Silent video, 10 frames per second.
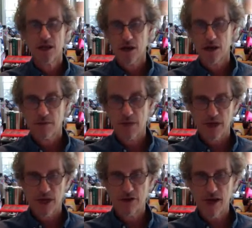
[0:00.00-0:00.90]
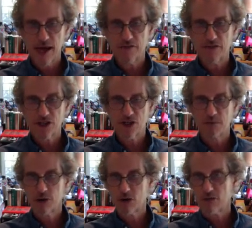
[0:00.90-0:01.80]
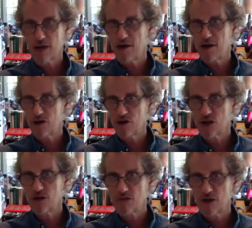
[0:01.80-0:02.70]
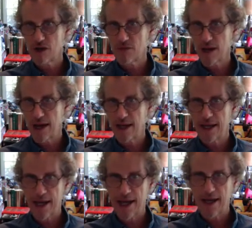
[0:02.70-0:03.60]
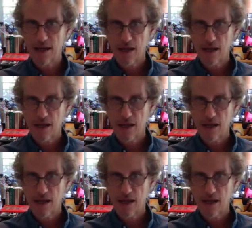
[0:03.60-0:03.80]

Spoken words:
Another nonfiction book writer who's a good friend of mine and I